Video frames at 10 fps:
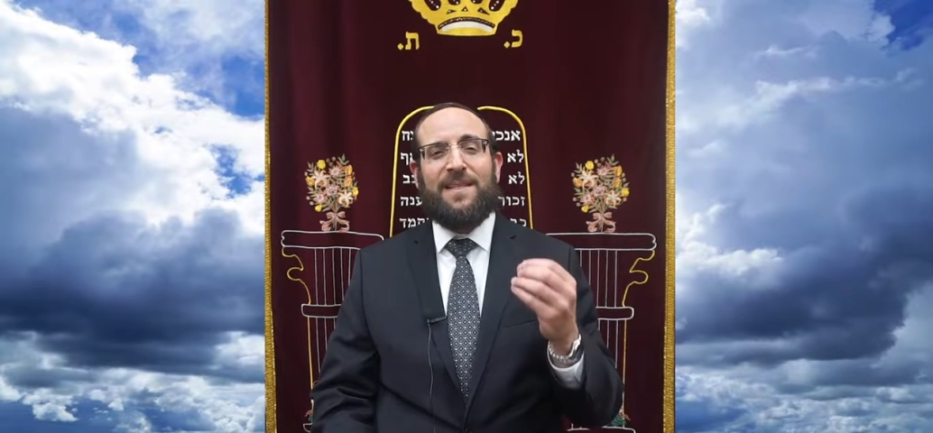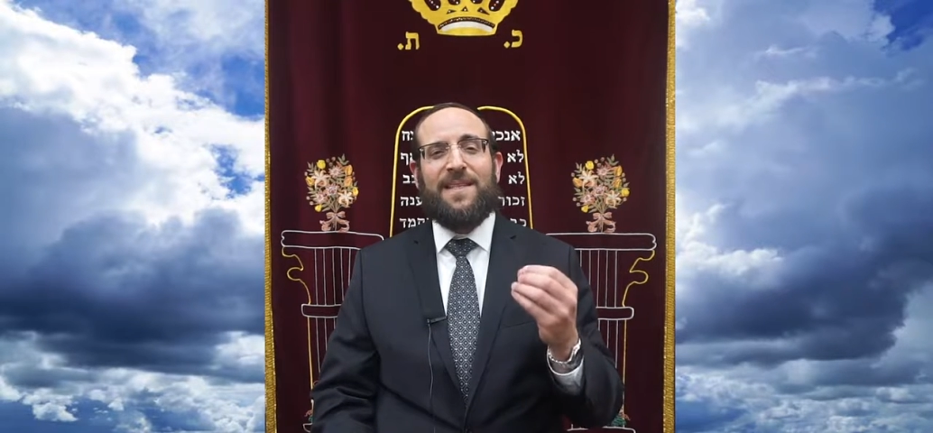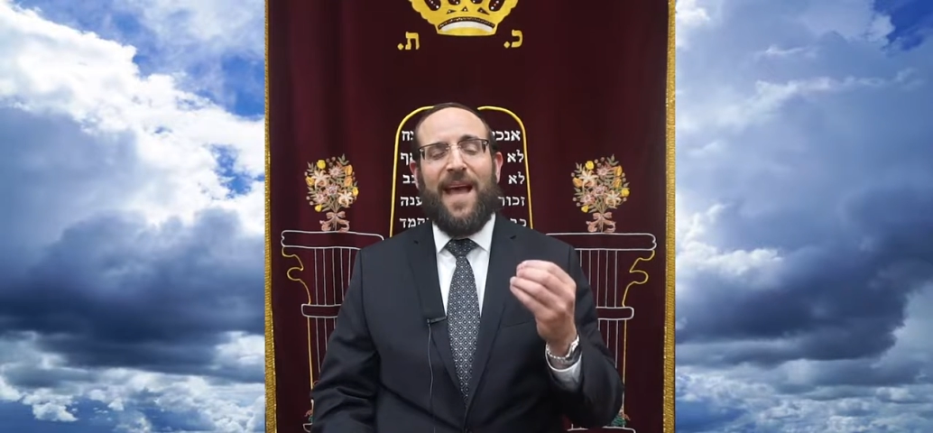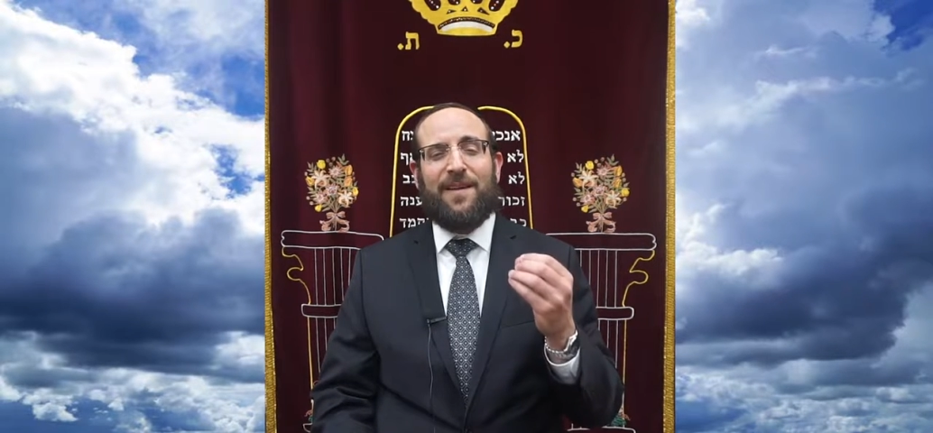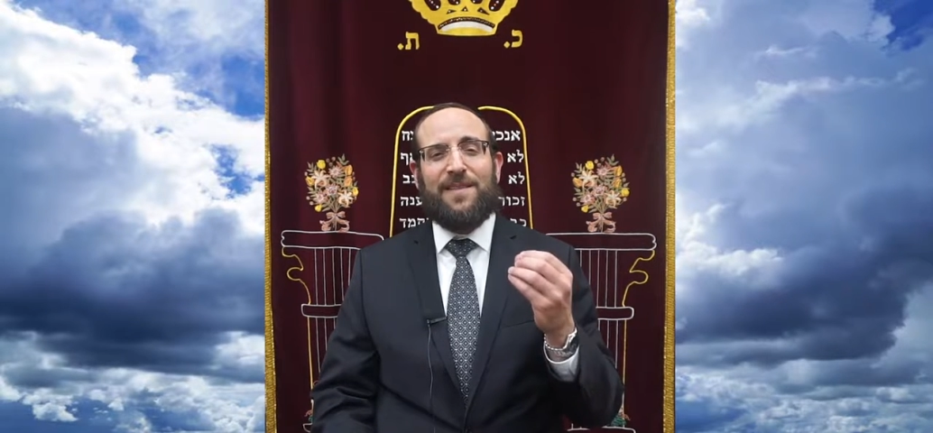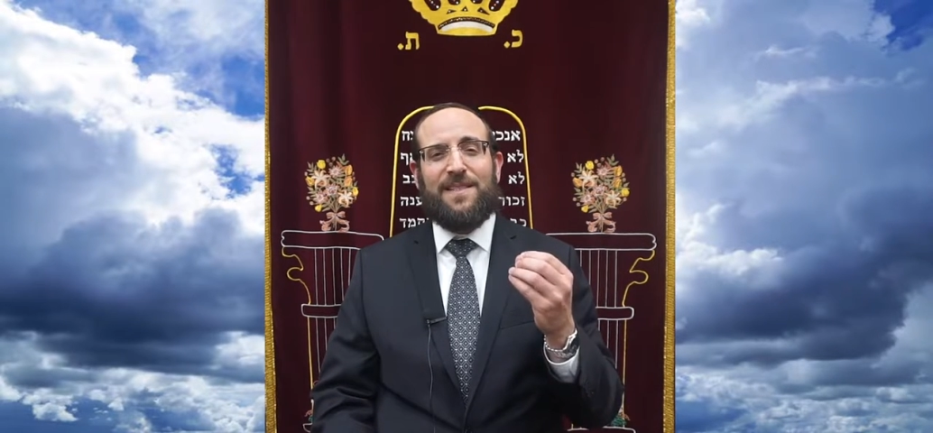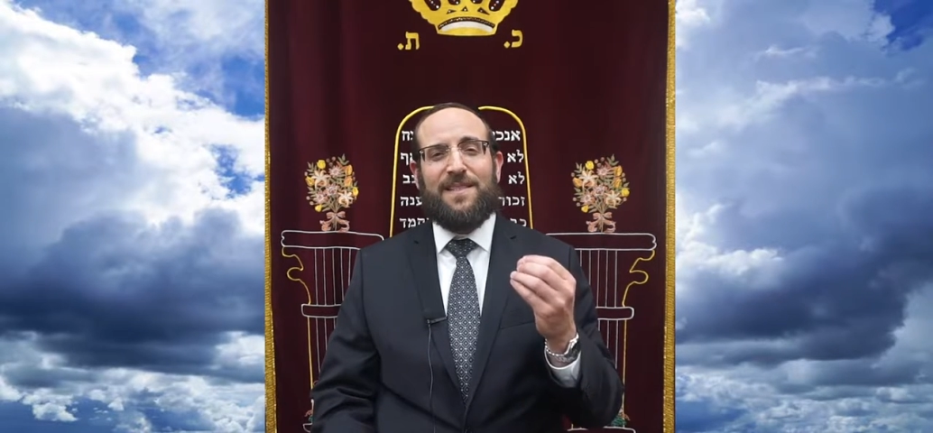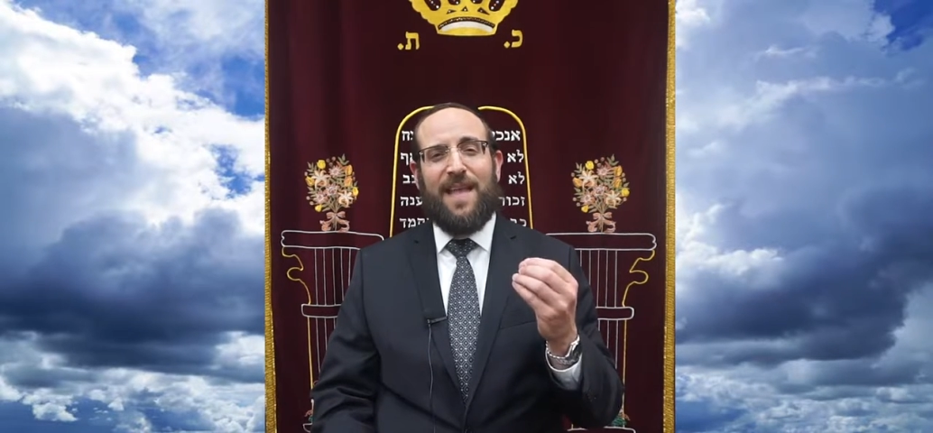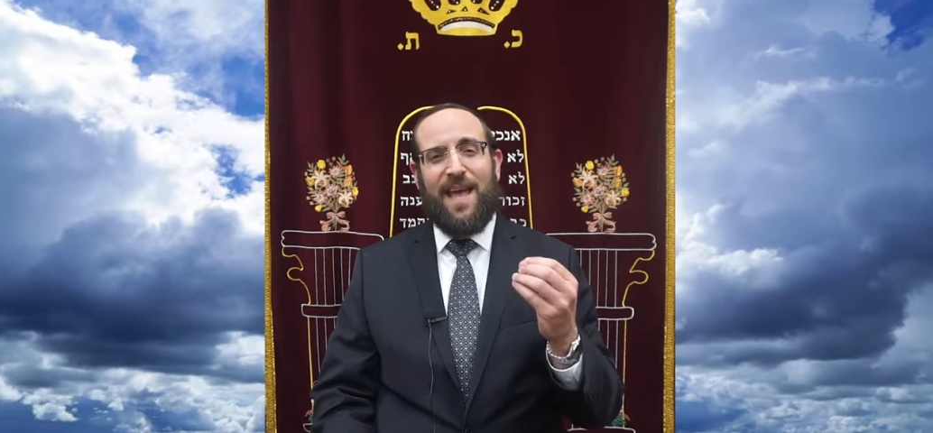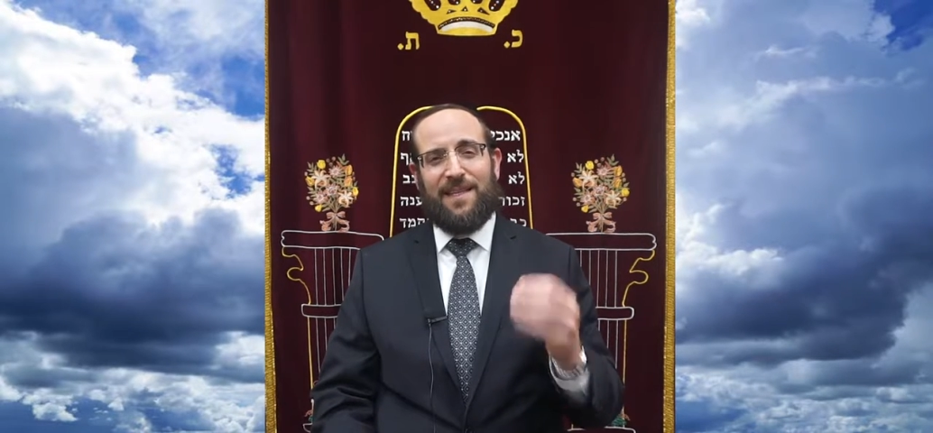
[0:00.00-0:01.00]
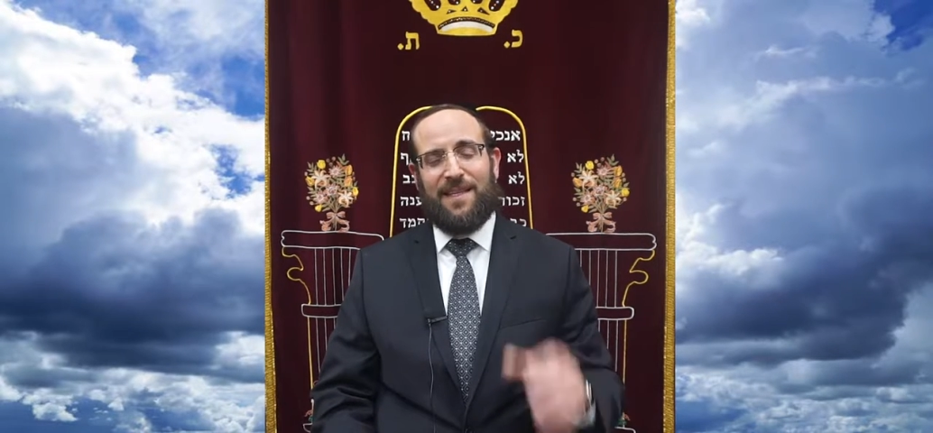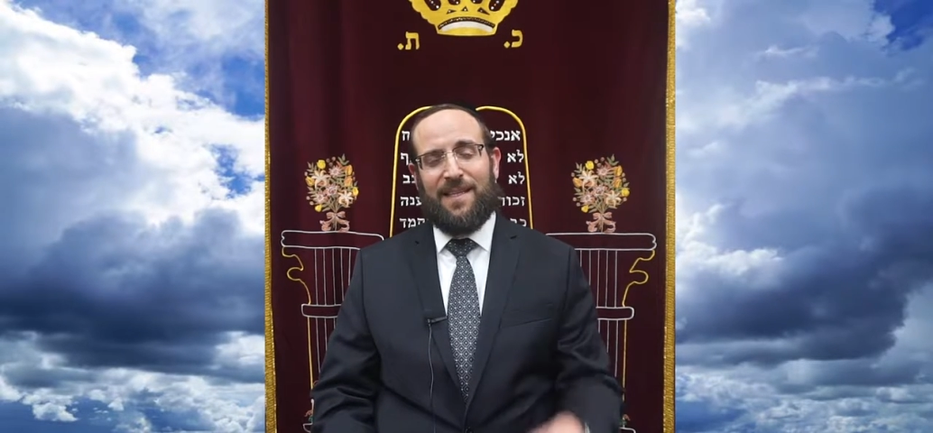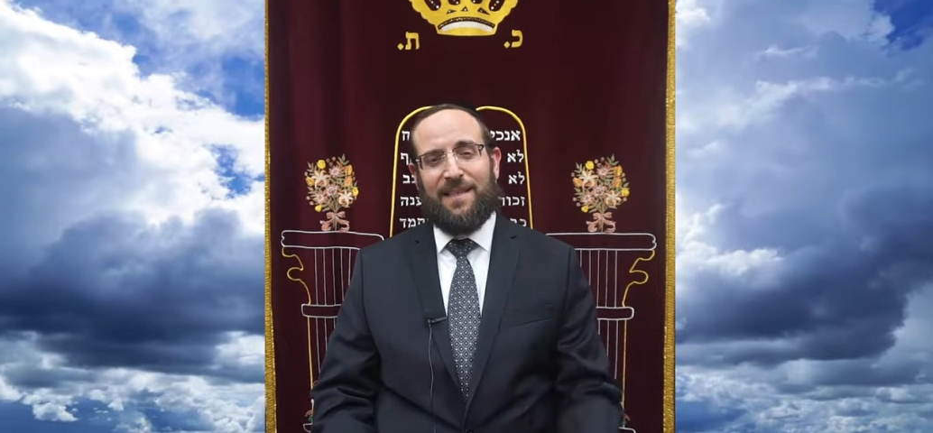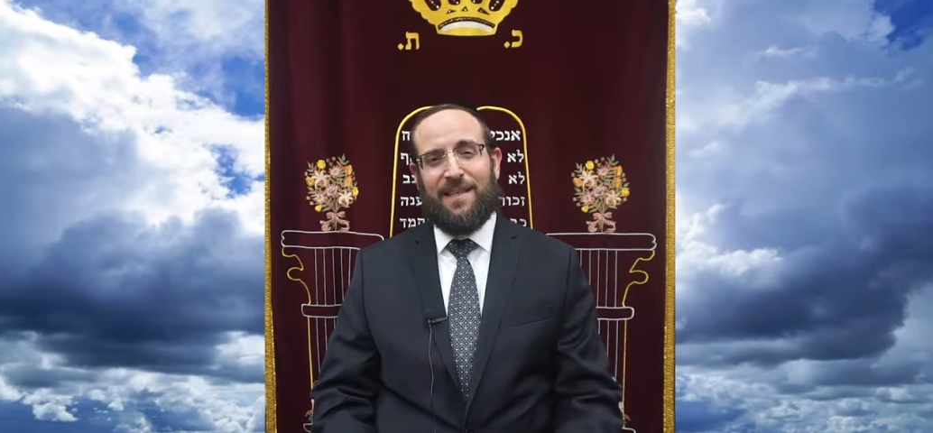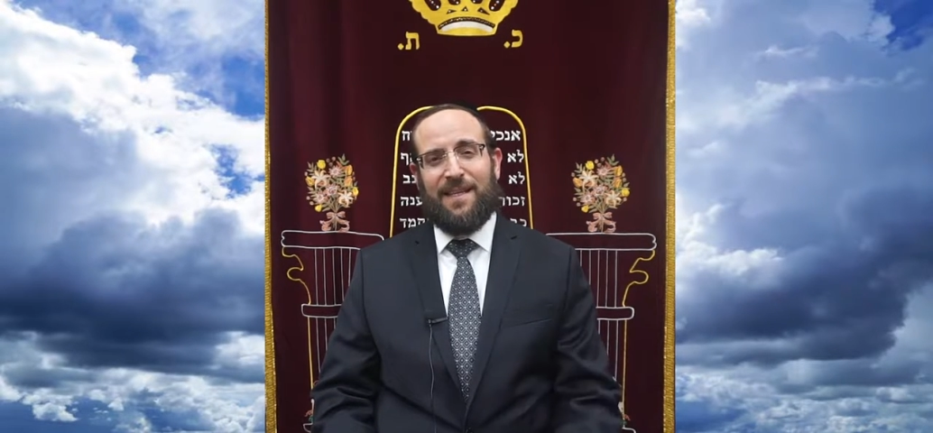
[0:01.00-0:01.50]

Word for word: is outstanding